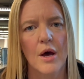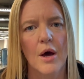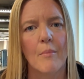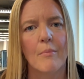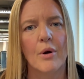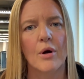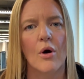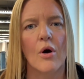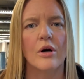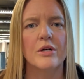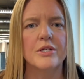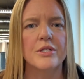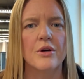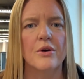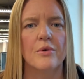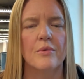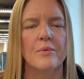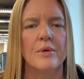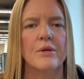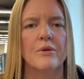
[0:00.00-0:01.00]
but
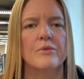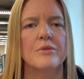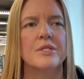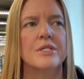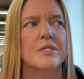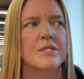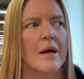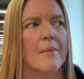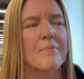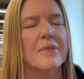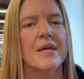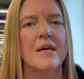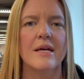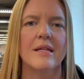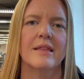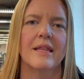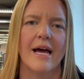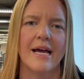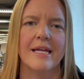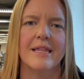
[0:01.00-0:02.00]
also, something
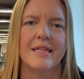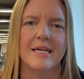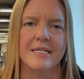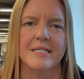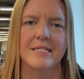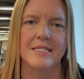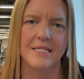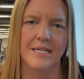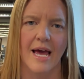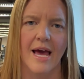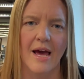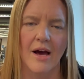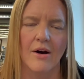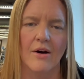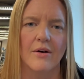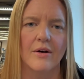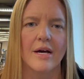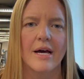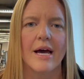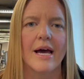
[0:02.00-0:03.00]
like this scale.